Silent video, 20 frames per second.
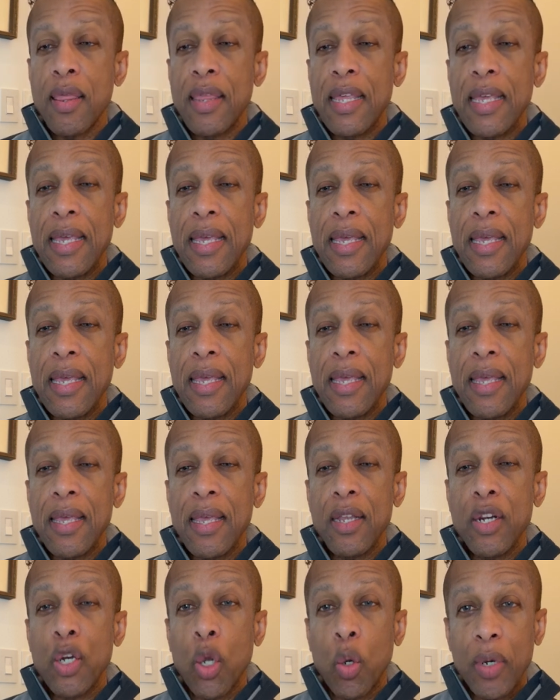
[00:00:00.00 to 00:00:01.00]

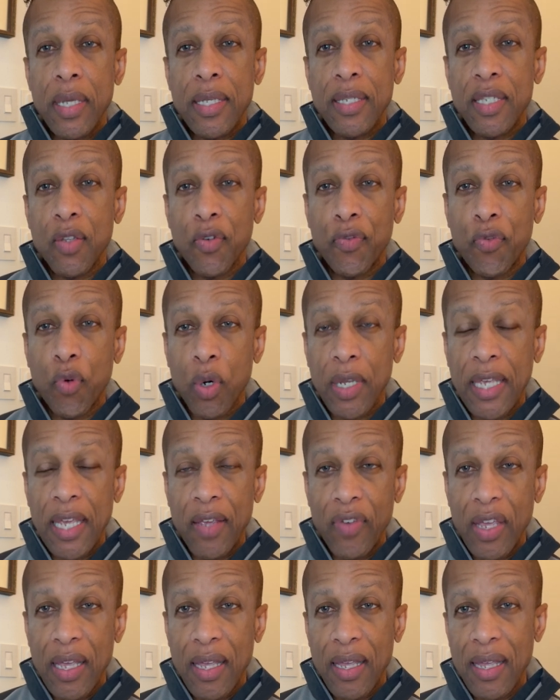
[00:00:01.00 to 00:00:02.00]
The notice for
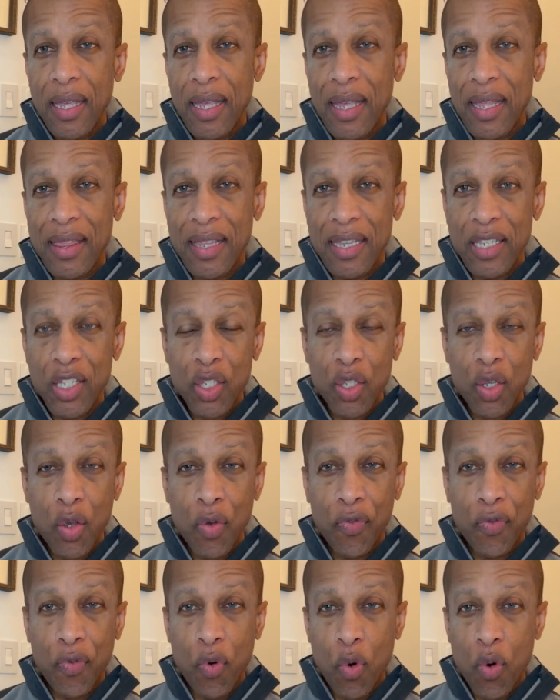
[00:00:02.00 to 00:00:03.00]
giving this
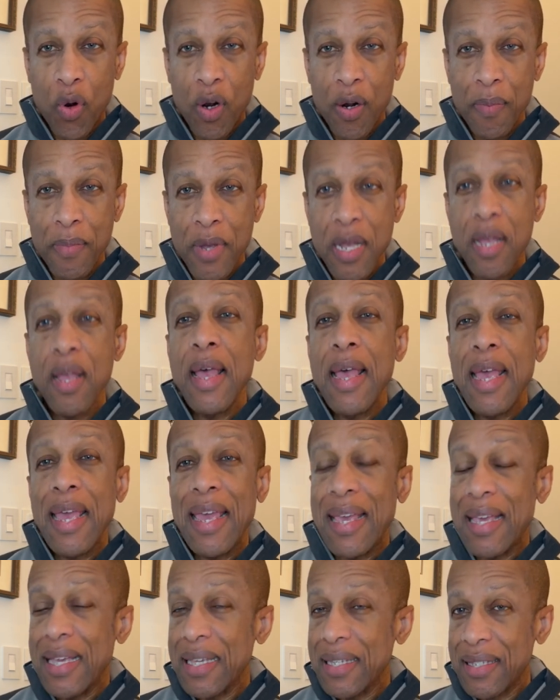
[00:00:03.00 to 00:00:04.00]
form
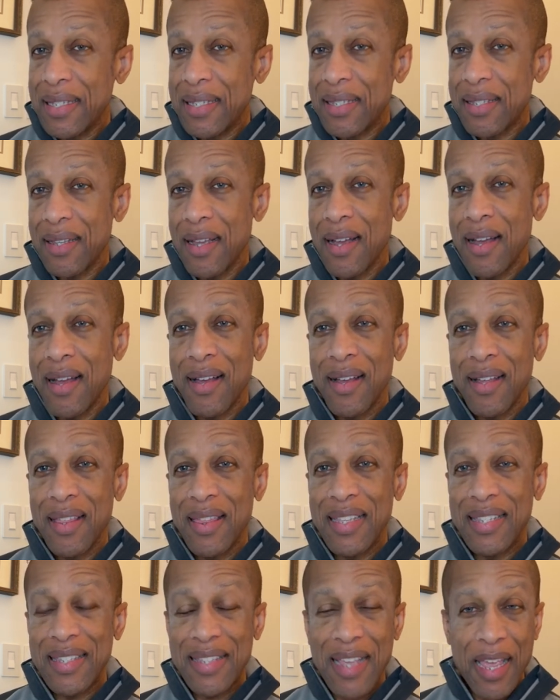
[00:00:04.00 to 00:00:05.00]
is
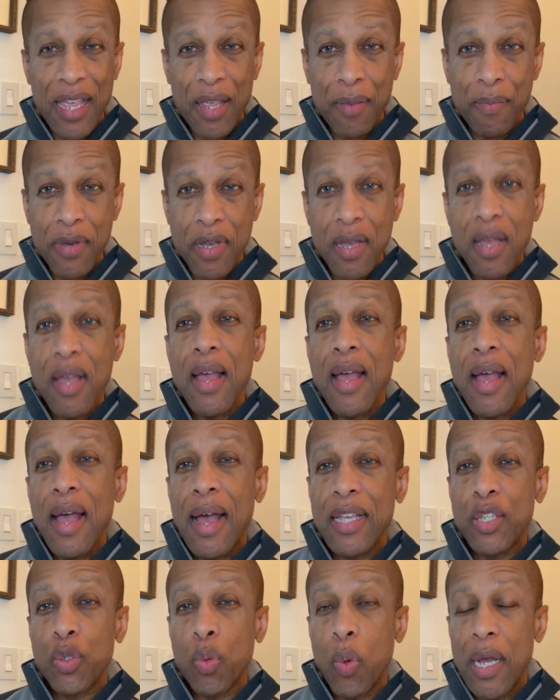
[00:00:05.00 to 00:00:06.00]
the same,
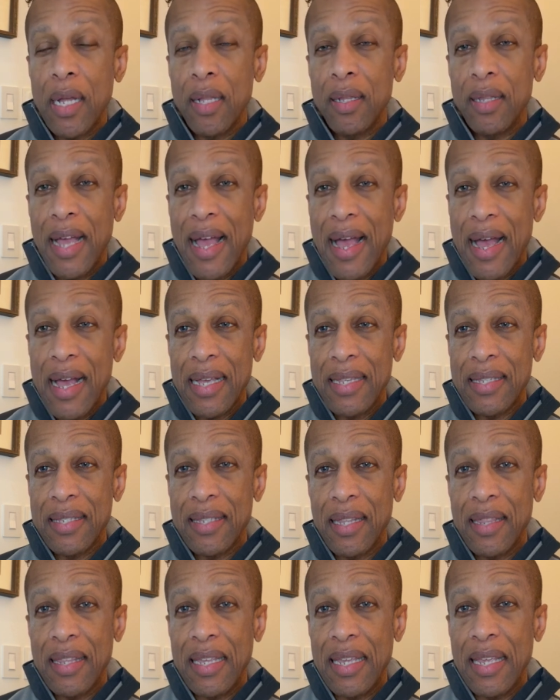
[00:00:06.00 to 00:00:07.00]
as well as
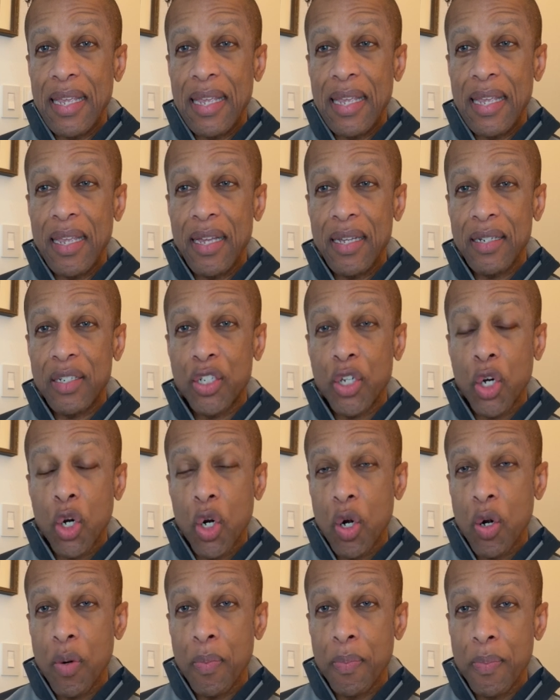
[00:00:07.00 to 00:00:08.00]
the
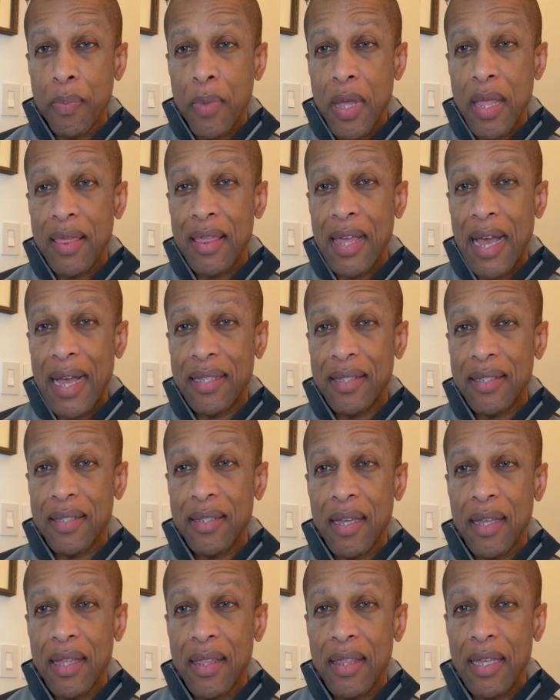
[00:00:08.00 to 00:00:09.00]
term that
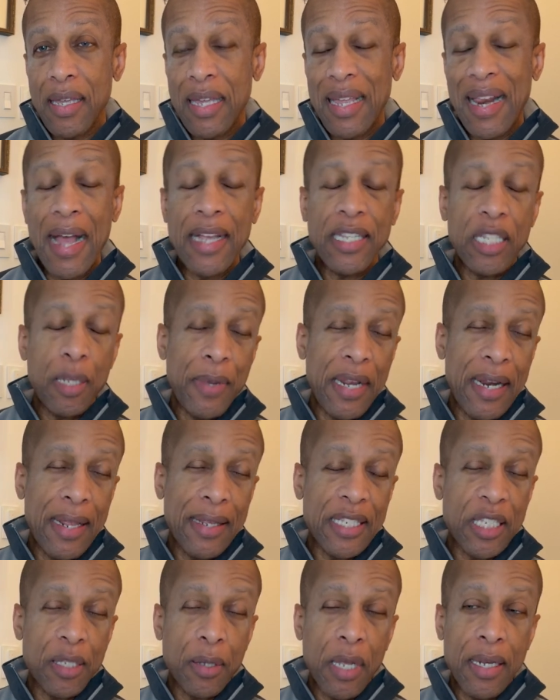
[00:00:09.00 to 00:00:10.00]
it has to be
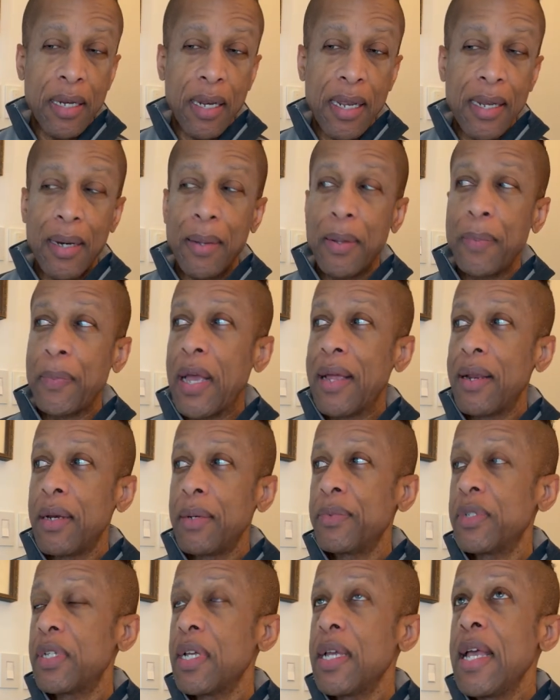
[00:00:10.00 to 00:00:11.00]

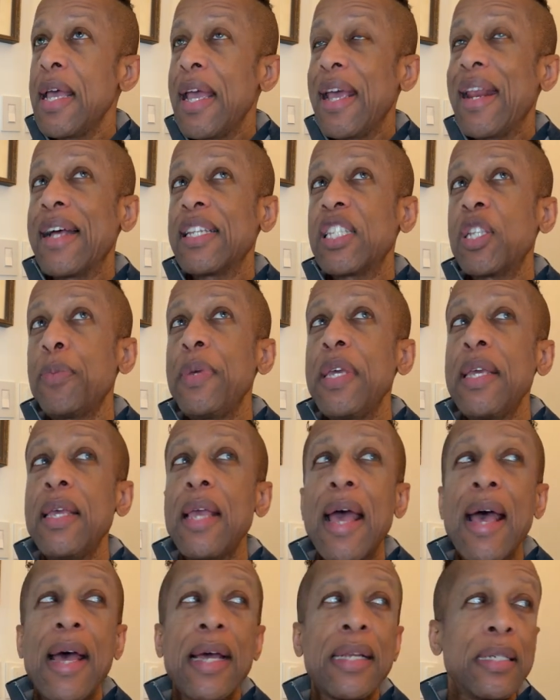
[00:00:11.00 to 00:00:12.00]
and it has to be
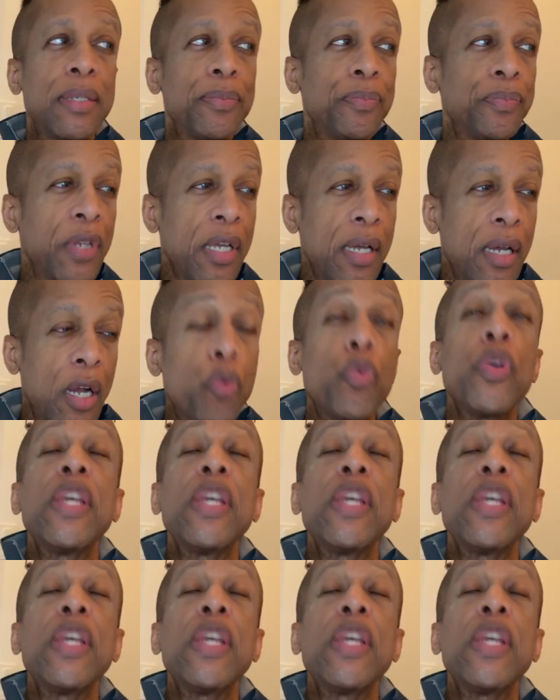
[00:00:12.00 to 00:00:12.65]
a